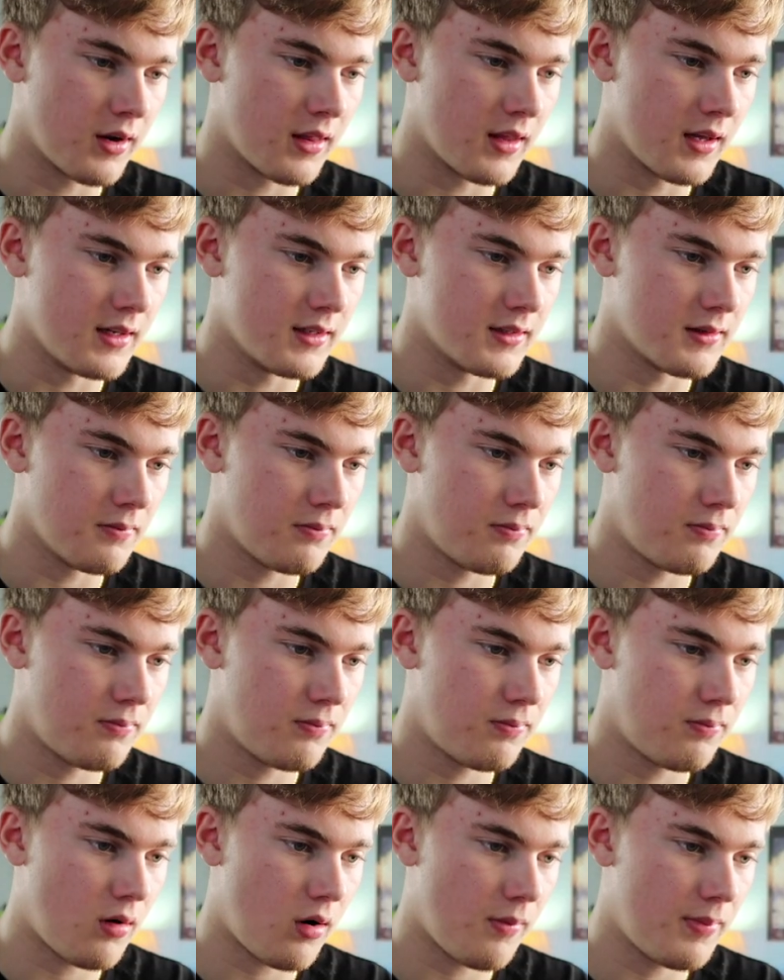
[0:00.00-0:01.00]
one of these,
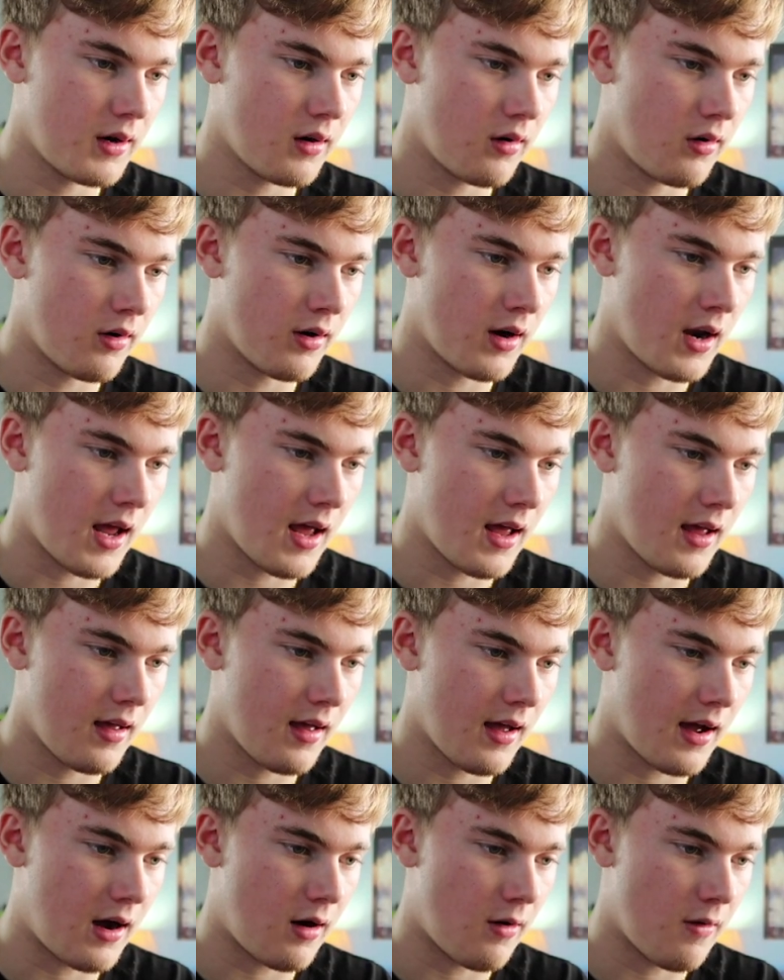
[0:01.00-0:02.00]
pop it on
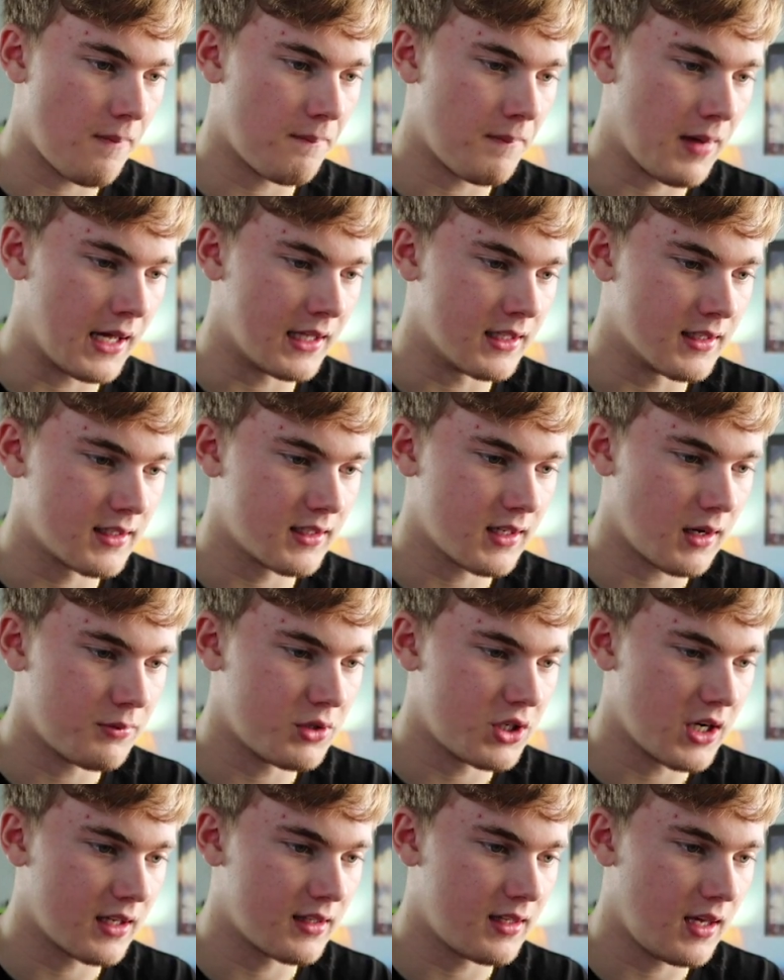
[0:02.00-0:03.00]
our main
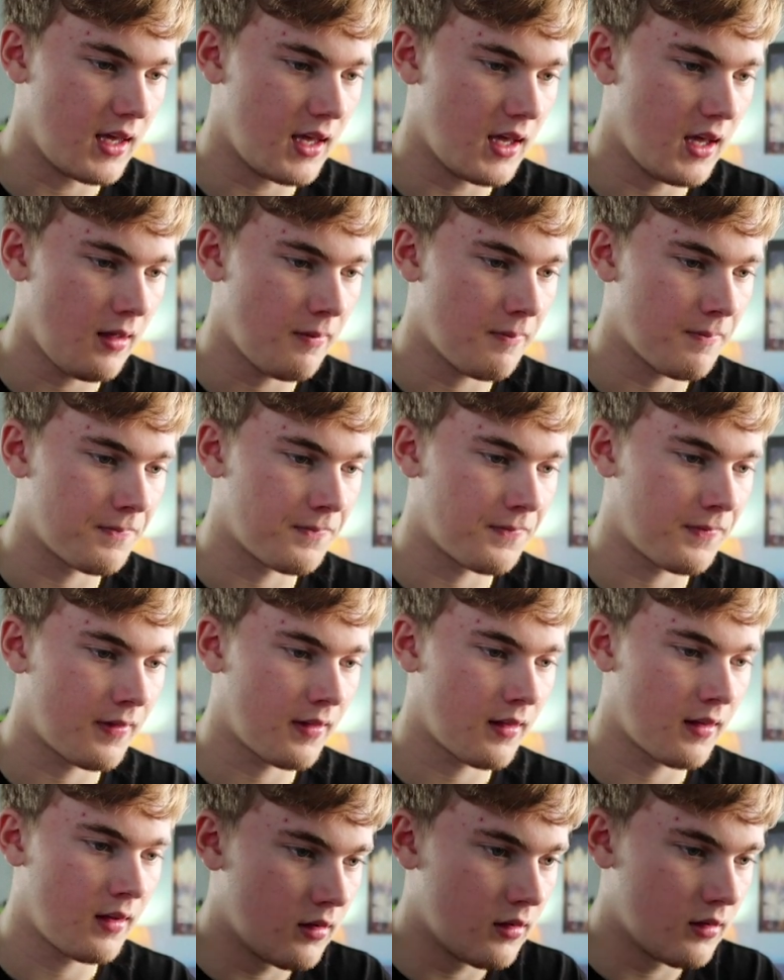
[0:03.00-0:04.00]
subject here.
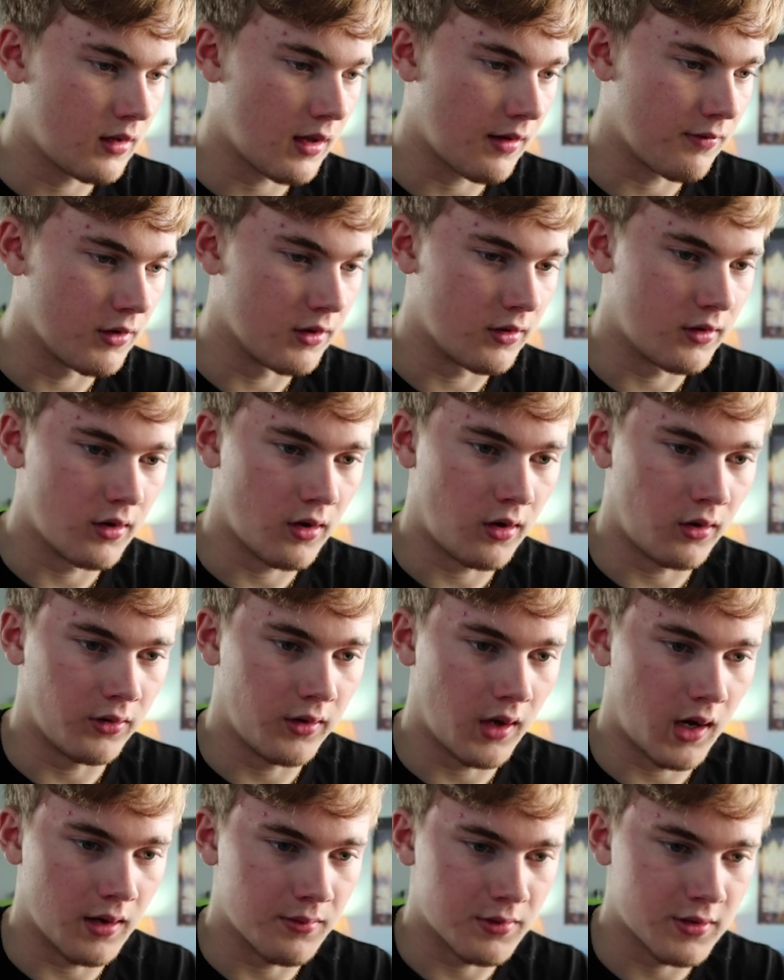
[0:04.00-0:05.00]
Having a good old
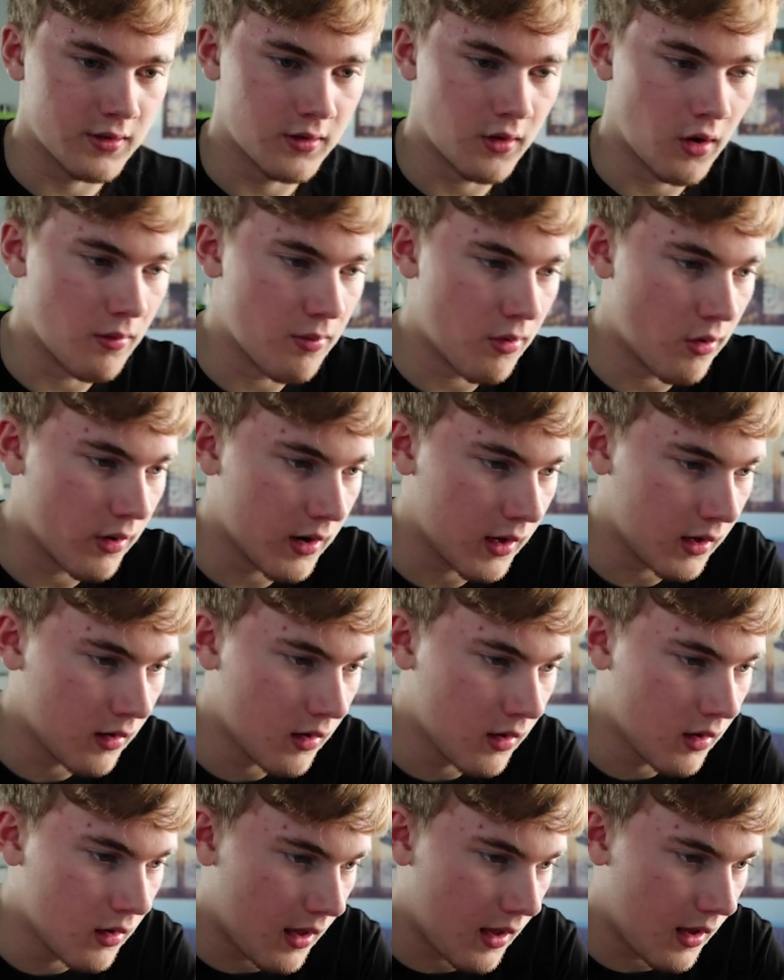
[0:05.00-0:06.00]
time snowboarding,
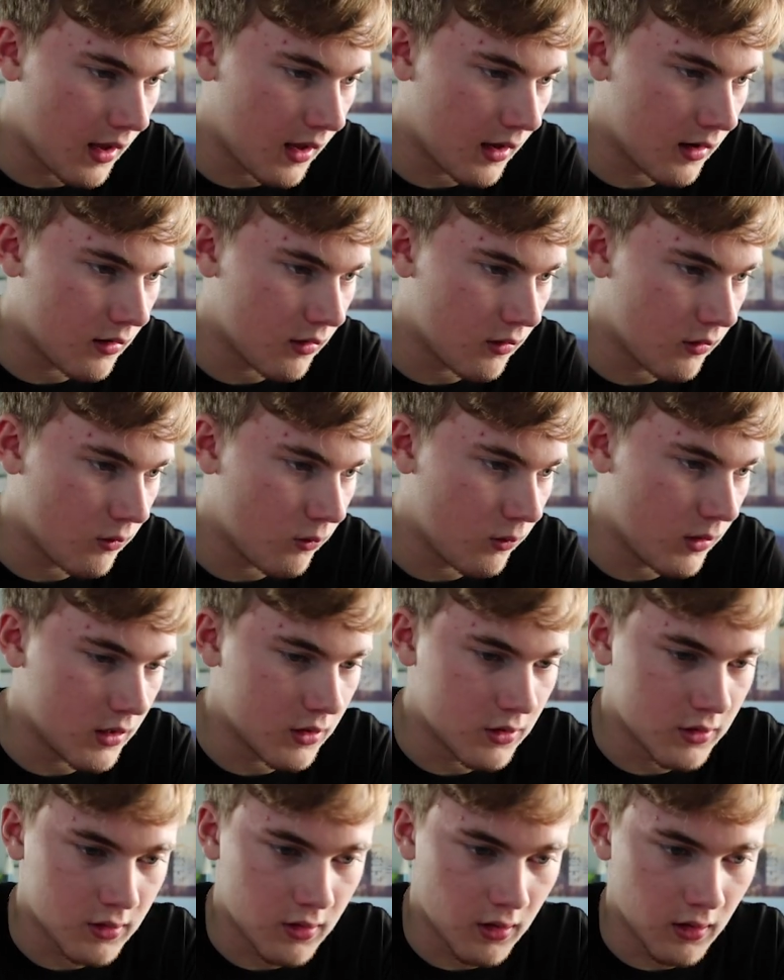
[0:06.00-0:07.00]
and we
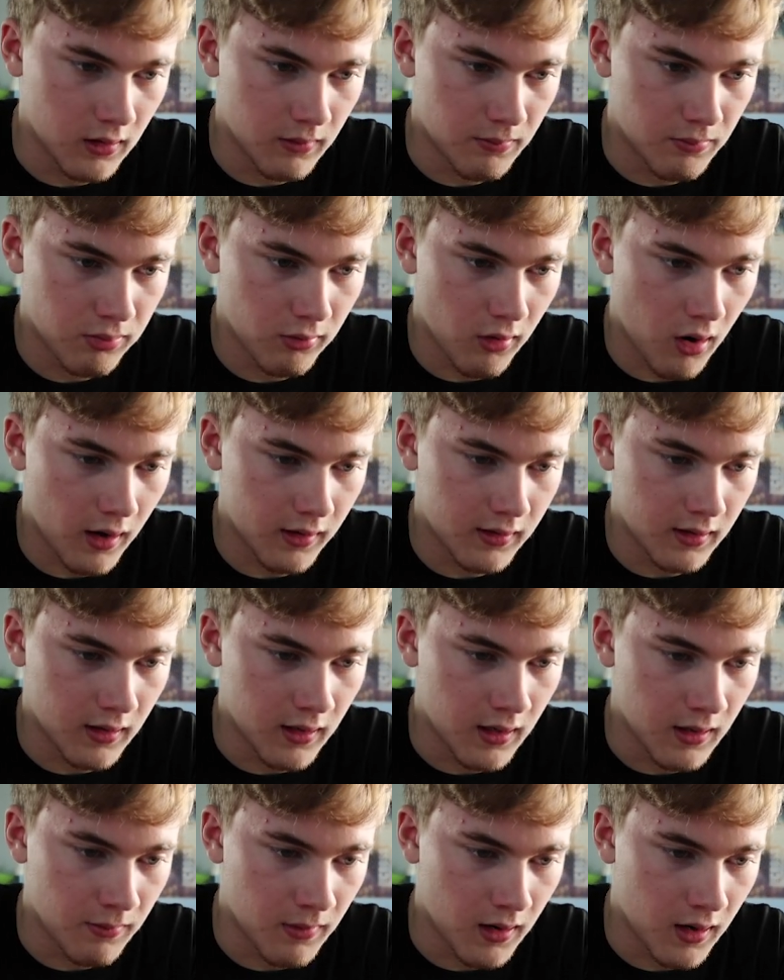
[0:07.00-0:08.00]
are just gonna brighten
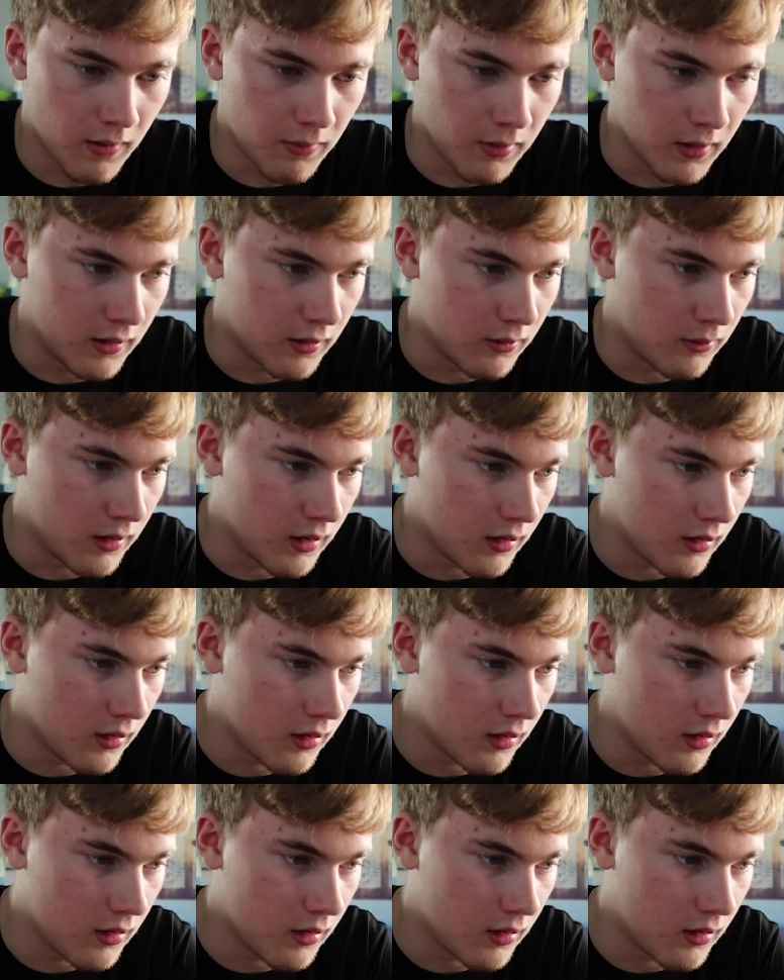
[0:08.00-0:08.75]
him up a little bit.